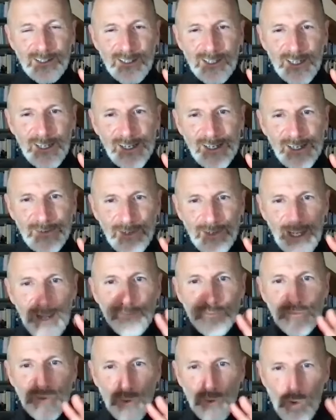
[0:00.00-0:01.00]
kind of
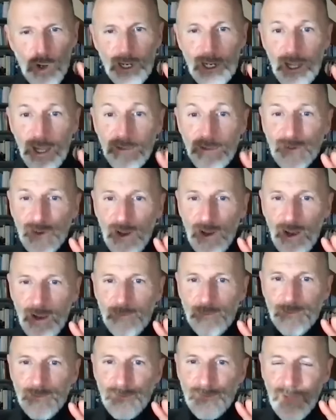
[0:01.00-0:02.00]
kept to one
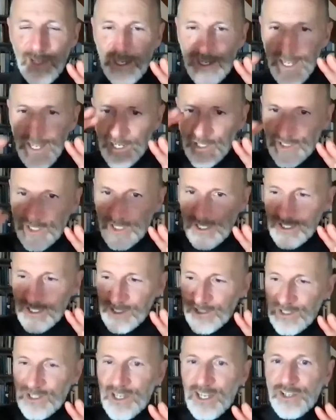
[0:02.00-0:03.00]
lifetime. It actually
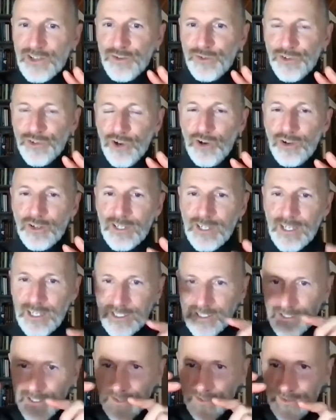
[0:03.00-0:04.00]
continues on.
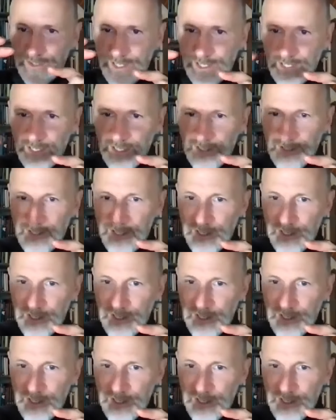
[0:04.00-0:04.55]
It's the th and